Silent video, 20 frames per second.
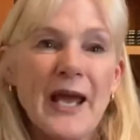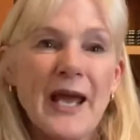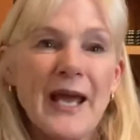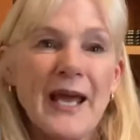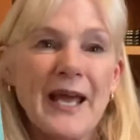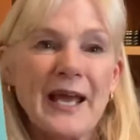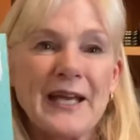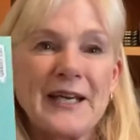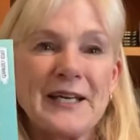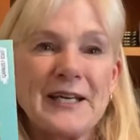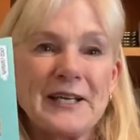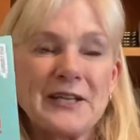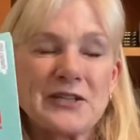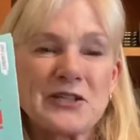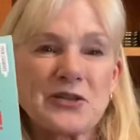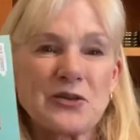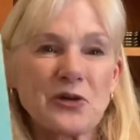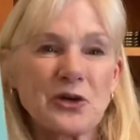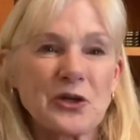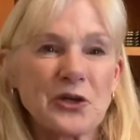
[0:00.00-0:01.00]
and it
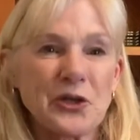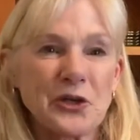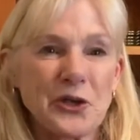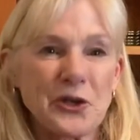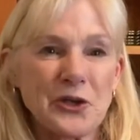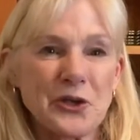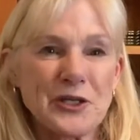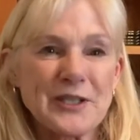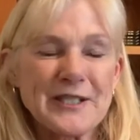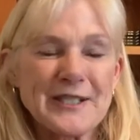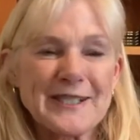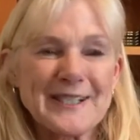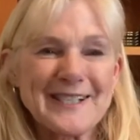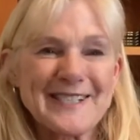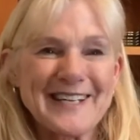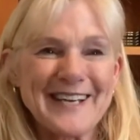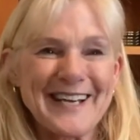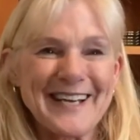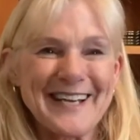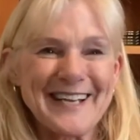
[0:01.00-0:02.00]
is an orc
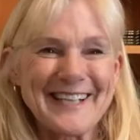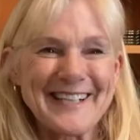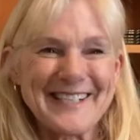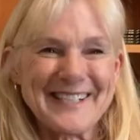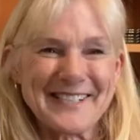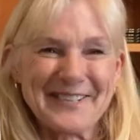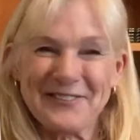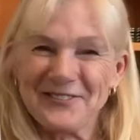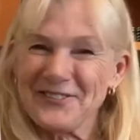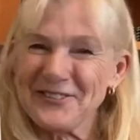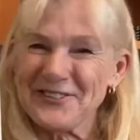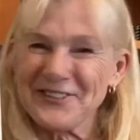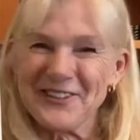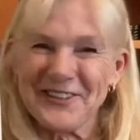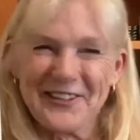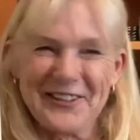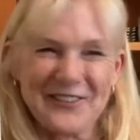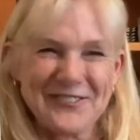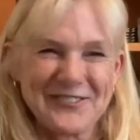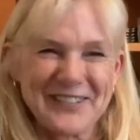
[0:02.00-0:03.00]
occurrence, and it's a
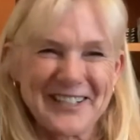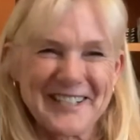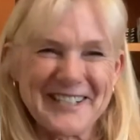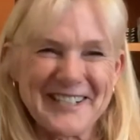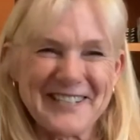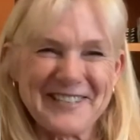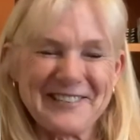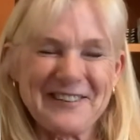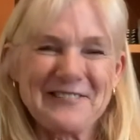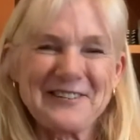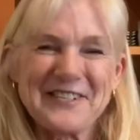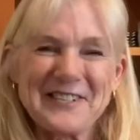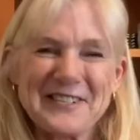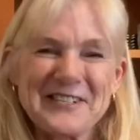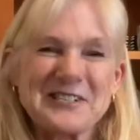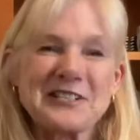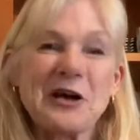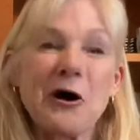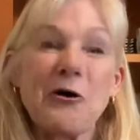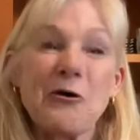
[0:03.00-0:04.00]
really funny story. It was
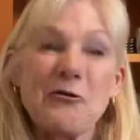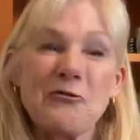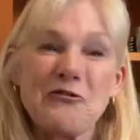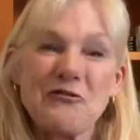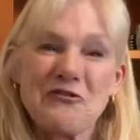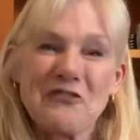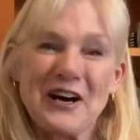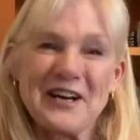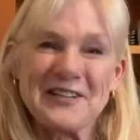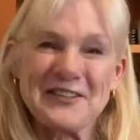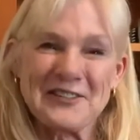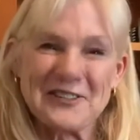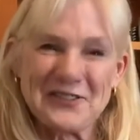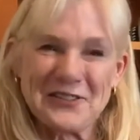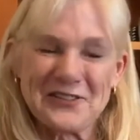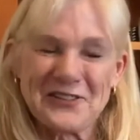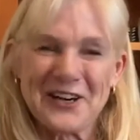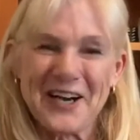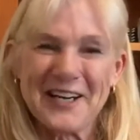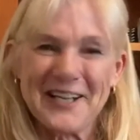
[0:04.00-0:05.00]
so fun to
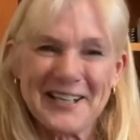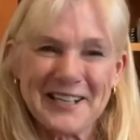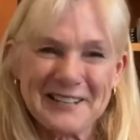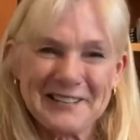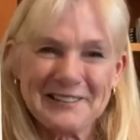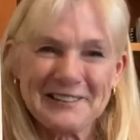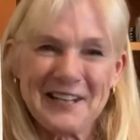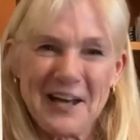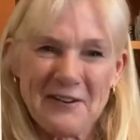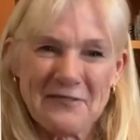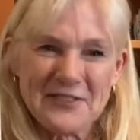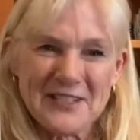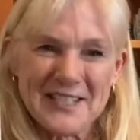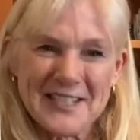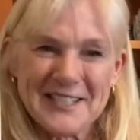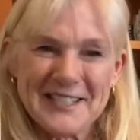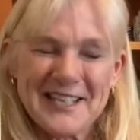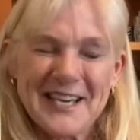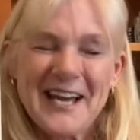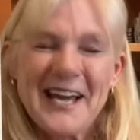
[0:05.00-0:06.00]
write. I loved
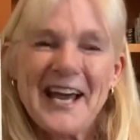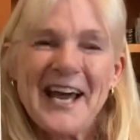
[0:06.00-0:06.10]
it.